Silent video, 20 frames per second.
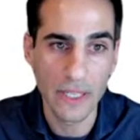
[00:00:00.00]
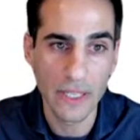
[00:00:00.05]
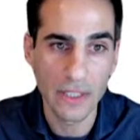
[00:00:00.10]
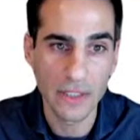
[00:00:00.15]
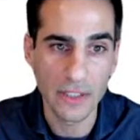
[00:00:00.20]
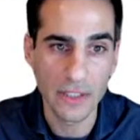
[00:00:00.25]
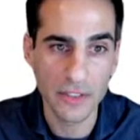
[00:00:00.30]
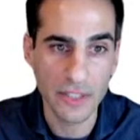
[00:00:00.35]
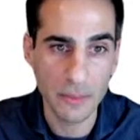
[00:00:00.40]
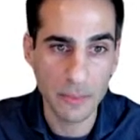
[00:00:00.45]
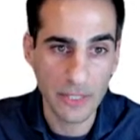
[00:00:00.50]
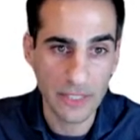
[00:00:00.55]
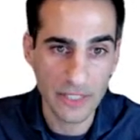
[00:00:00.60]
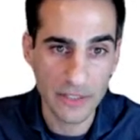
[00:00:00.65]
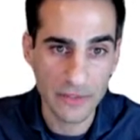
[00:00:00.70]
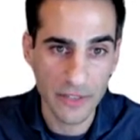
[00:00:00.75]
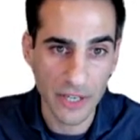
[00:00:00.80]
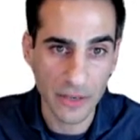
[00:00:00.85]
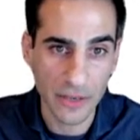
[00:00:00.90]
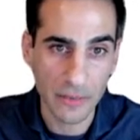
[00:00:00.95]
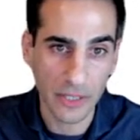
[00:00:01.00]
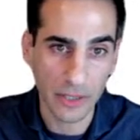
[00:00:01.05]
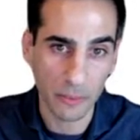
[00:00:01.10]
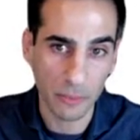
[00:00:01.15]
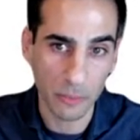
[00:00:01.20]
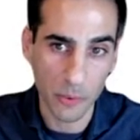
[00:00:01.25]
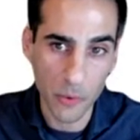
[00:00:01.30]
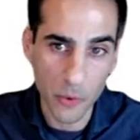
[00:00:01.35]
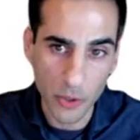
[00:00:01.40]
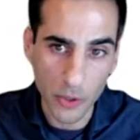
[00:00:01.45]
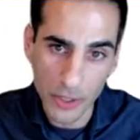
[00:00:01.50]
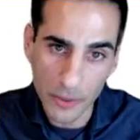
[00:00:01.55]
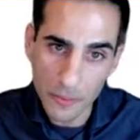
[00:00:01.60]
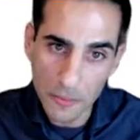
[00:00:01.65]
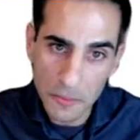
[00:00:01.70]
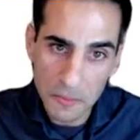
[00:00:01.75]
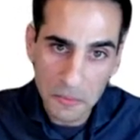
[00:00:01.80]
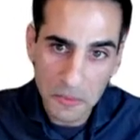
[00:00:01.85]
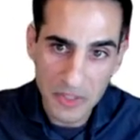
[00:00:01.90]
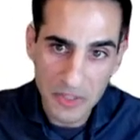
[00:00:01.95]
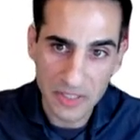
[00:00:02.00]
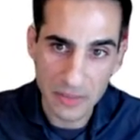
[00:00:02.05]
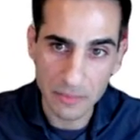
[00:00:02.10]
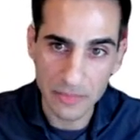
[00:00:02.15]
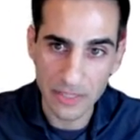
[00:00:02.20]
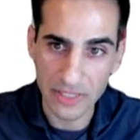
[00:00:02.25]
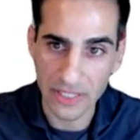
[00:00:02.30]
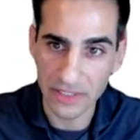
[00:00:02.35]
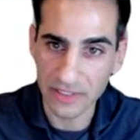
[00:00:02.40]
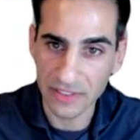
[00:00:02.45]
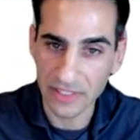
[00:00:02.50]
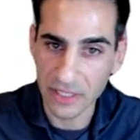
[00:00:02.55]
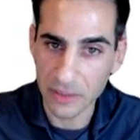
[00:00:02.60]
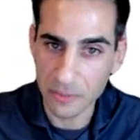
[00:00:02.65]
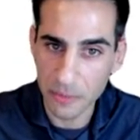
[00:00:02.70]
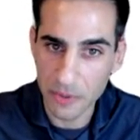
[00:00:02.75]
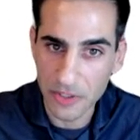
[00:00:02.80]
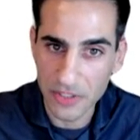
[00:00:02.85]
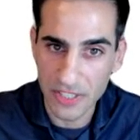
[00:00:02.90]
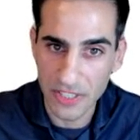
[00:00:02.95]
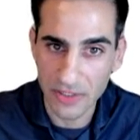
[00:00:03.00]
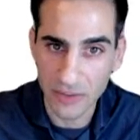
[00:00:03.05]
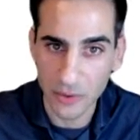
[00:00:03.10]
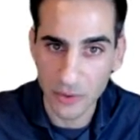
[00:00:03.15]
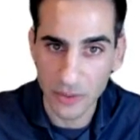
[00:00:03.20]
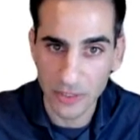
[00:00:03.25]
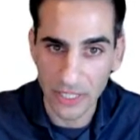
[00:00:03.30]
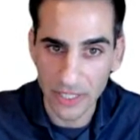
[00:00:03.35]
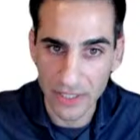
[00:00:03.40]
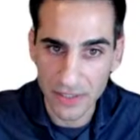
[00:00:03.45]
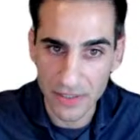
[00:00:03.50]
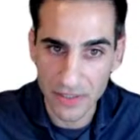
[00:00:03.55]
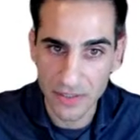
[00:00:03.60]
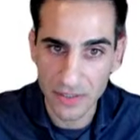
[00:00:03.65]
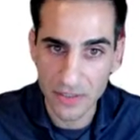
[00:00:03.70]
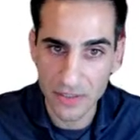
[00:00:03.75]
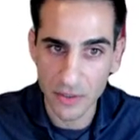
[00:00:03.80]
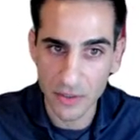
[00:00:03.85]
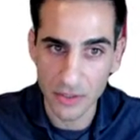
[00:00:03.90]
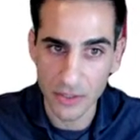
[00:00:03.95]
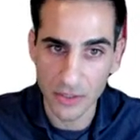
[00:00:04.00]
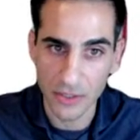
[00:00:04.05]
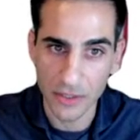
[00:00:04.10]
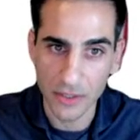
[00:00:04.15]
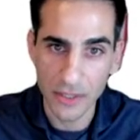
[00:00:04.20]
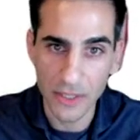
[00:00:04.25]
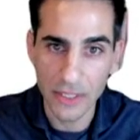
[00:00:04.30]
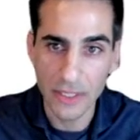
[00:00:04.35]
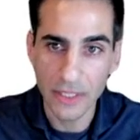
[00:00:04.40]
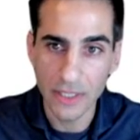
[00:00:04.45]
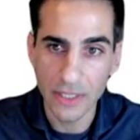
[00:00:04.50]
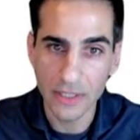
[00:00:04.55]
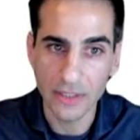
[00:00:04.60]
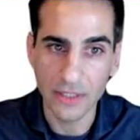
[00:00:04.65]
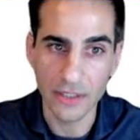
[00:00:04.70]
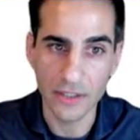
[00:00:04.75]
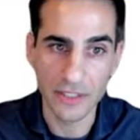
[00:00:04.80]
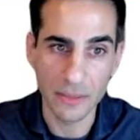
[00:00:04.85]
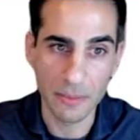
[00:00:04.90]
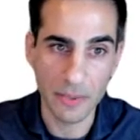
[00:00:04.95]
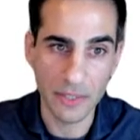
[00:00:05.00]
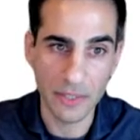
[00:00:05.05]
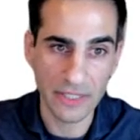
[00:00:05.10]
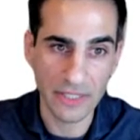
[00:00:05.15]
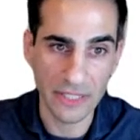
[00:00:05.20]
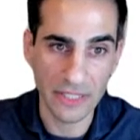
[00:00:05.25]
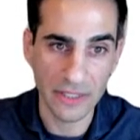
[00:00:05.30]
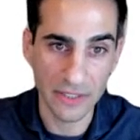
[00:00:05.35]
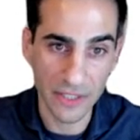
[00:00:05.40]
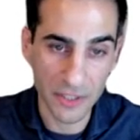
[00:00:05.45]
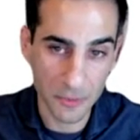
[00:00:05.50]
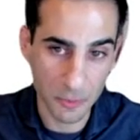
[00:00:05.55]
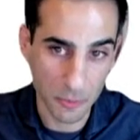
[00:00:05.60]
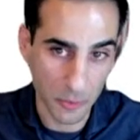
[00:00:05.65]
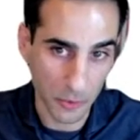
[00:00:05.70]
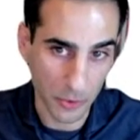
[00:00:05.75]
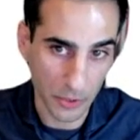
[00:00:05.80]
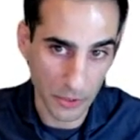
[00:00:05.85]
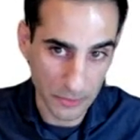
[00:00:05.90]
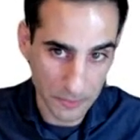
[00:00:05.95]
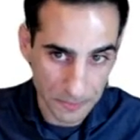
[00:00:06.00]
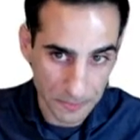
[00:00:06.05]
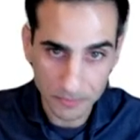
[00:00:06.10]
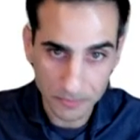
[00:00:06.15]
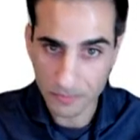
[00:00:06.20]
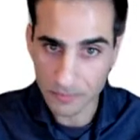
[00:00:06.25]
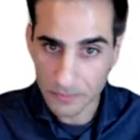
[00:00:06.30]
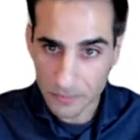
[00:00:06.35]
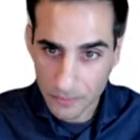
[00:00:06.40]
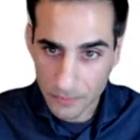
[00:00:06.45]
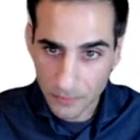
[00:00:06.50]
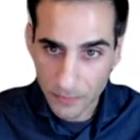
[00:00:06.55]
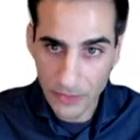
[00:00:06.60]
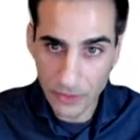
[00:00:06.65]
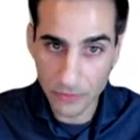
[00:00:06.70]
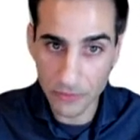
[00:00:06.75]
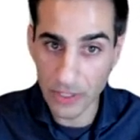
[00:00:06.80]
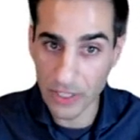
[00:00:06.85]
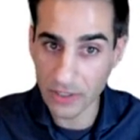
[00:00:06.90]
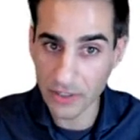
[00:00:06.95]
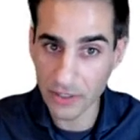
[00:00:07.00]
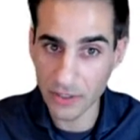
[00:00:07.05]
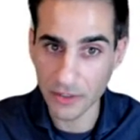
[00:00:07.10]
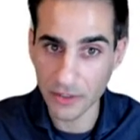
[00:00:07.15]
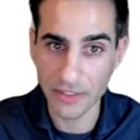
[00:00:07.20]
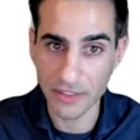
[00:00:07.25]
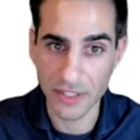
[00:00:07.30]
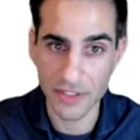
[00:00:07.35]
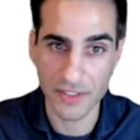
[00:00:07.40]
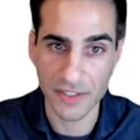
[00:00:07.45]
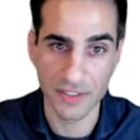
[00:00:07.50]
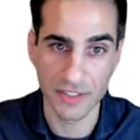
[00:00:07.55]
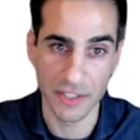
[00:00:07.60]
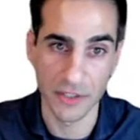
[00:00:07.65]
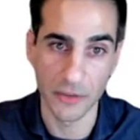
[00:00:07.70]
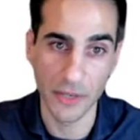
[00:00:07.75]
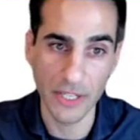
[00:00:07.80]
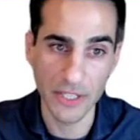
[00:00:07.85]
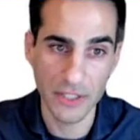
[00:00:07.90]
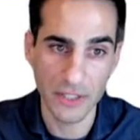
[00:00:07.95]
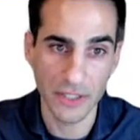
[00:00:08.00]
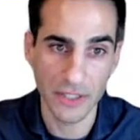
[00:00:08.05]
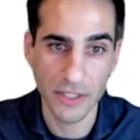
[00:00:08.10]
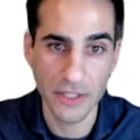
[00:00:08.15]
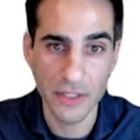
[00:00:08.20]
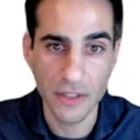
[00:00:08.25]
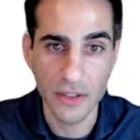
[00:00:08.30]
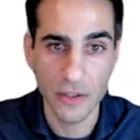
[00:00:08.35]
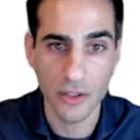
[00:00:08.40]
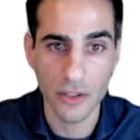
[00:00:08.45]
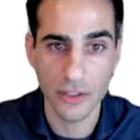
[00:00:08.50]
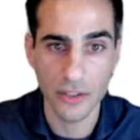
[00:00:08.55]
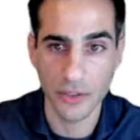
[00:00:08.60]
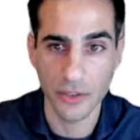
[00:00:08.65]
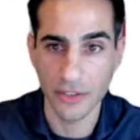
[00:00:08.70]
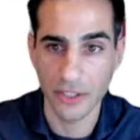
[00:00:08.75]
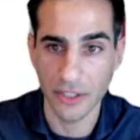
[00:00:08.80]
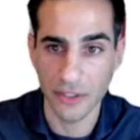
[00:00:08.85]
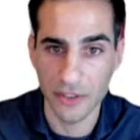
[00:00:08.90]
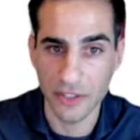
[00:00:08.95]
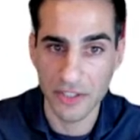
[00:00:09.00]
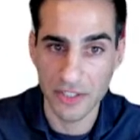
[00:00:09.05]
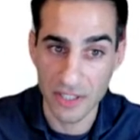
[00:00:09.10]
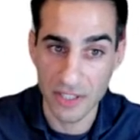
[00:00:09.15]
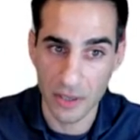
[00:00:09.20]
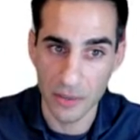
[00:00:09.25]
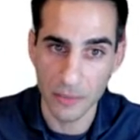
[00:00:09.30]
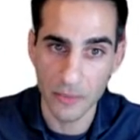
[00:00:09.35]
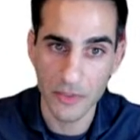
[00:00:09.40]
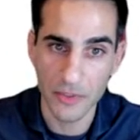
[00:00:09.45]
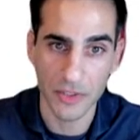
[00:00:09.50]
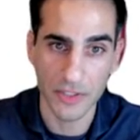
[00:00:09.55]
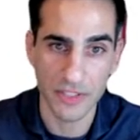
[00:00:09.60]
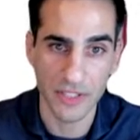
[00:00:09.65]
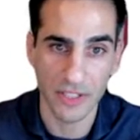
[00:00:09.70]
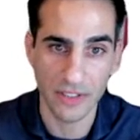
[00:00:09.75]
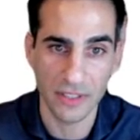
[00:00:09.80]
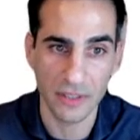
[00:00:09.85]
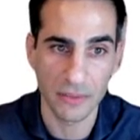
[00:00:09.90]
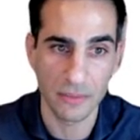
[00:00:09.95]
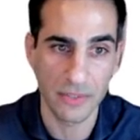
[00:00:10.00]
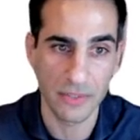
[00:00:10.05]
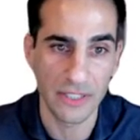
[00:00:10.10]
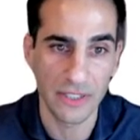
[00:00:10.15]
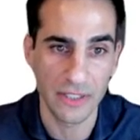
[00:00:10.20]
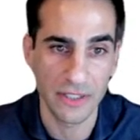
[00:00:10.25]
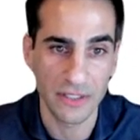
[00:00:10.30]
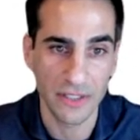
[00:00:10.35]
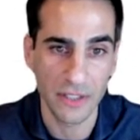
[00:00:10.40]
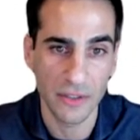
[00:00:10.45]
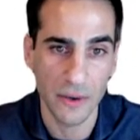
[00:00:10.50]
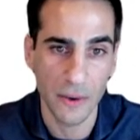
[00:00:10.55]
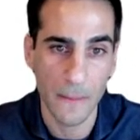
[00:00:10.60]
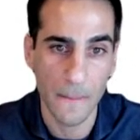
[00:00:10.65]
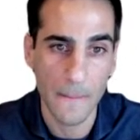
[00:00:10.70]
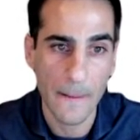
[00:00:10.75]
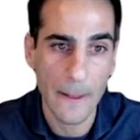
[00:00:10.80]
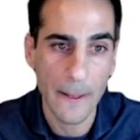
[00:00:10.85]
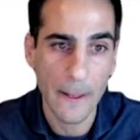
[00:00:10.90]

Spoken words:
They're typically very metal poor, something like 10% or less solar. They're typically dust poor, very little dust attenuation, although there is some, so it's not completely zero.